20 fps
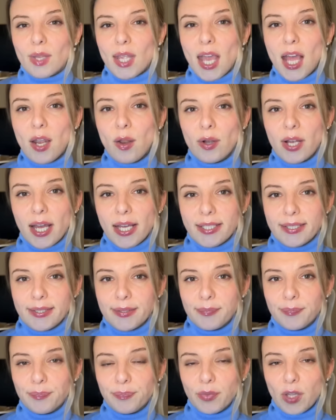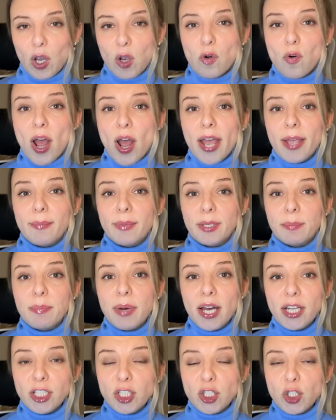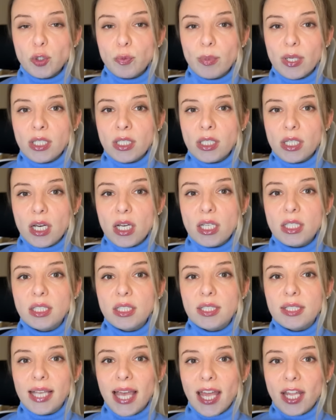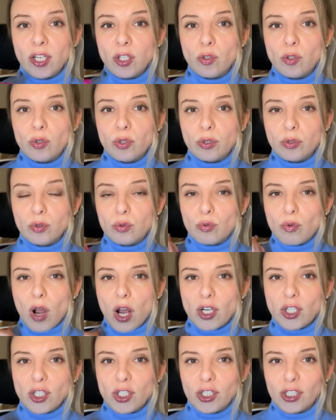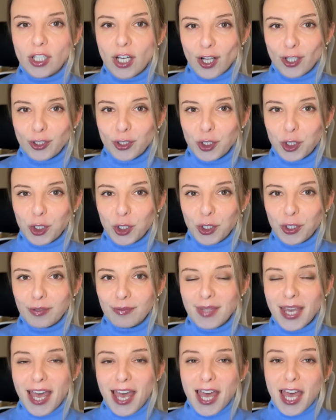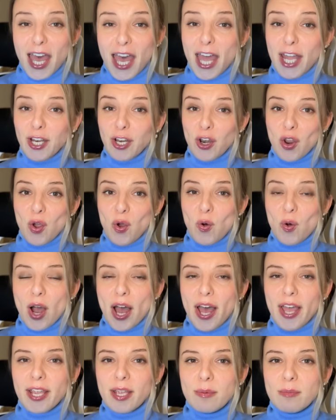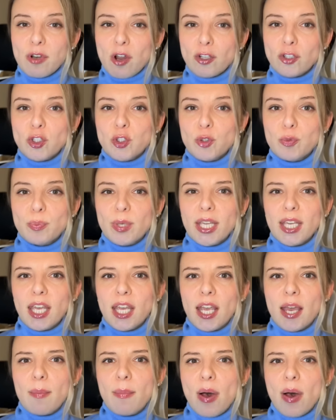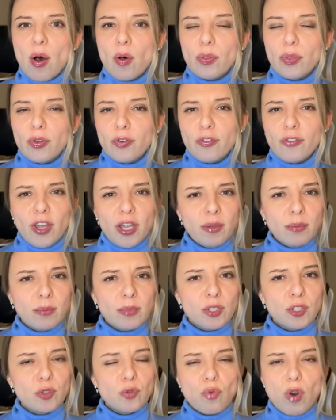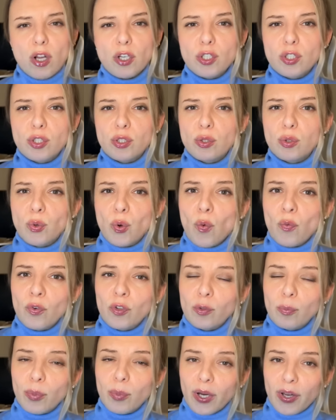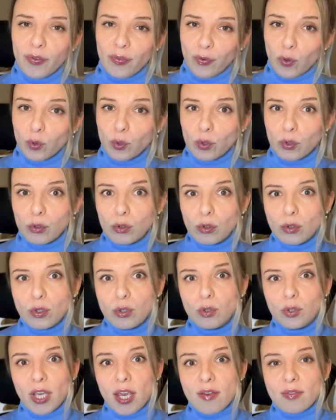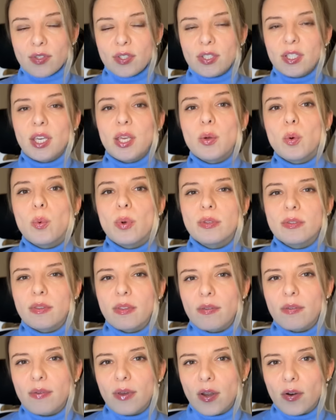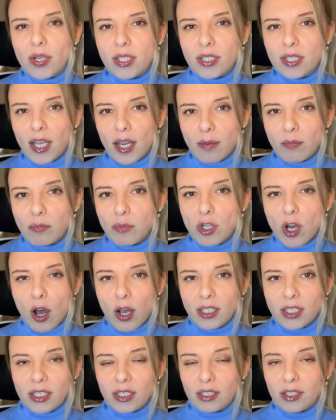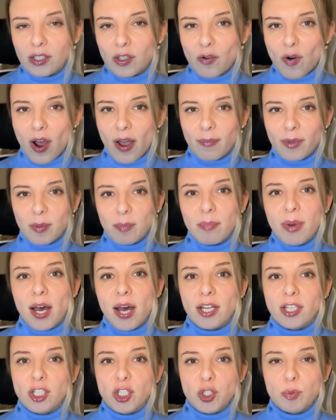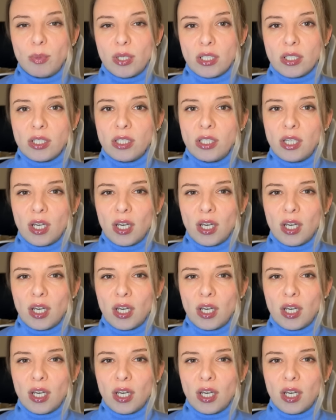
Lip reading: Hello, guys. Crime and punishment are central to Russian culture. And no, I am not speaking about the famous Russian novel by Fyodor Dostoevsky with the very same title, Crime and Punishment.